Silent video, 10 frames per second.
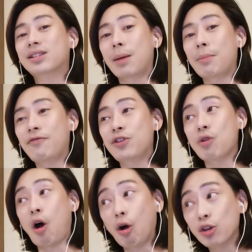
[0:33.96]
Some of
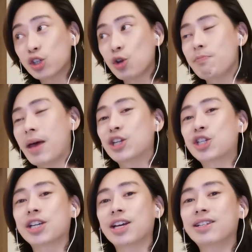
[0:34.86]
you also
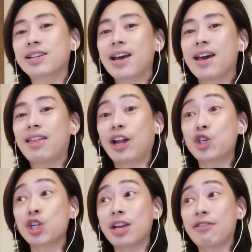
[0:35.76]
mentioned
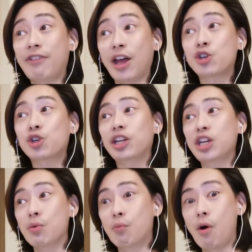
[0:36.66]
that she
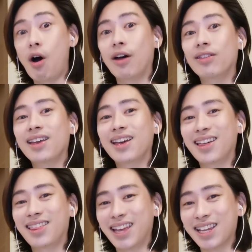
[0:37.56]
eventually won
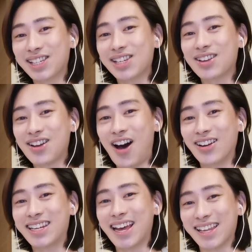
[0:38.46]
this
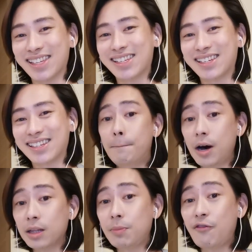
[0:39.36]
contest.
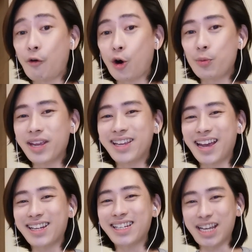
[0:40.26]
But before we
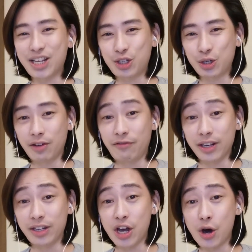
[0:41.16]
get into the
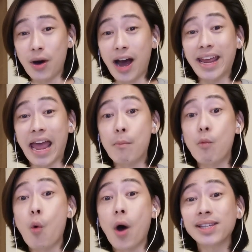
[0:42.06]
video, I
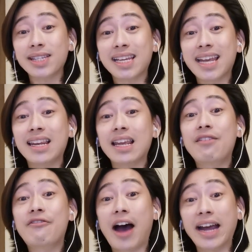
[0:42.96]
am once again
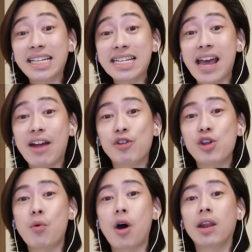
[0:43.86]
inviting
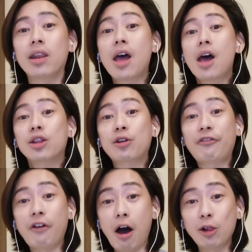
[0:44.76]
everyone to
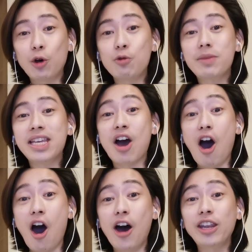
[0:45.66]
follow me
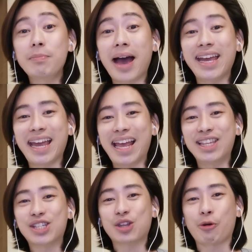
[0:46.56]
on my
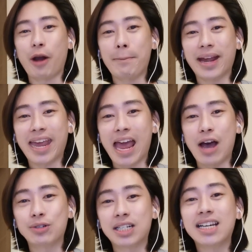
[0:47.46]
Instagram
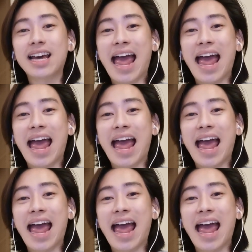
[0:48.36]
account